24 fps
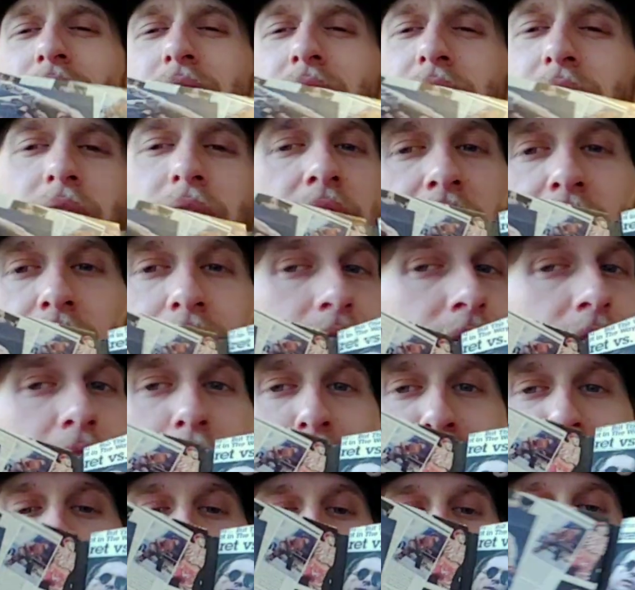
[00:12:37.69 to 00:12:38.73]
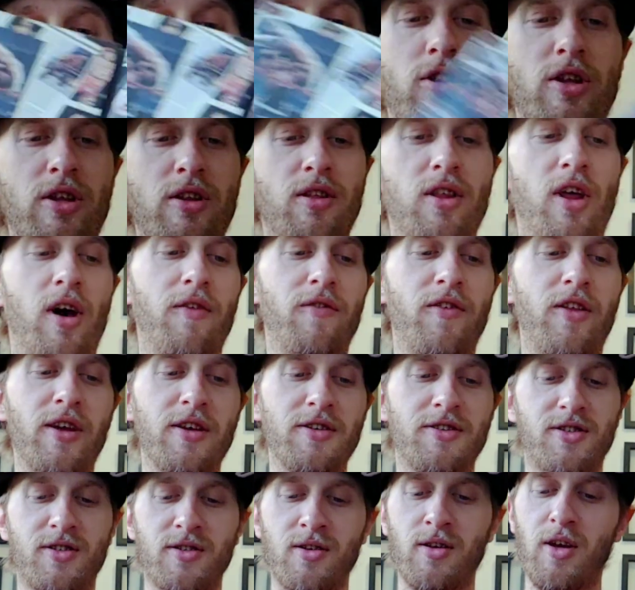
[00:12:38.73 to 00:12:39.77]
and I absolutely love
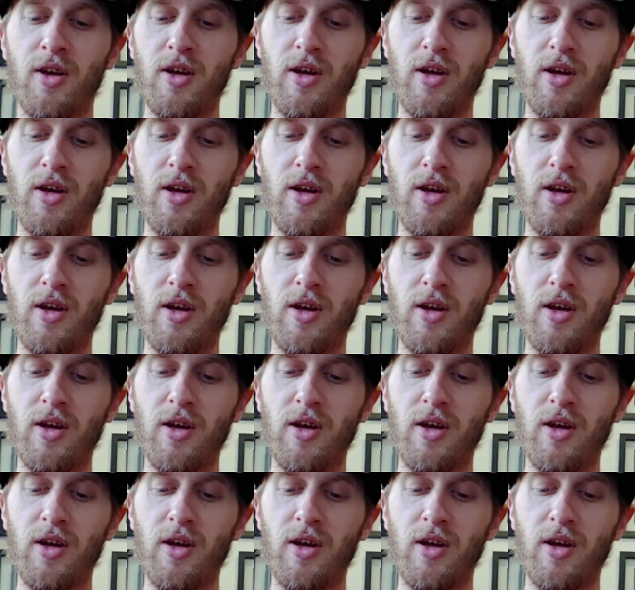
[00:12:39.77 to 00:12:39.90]
this.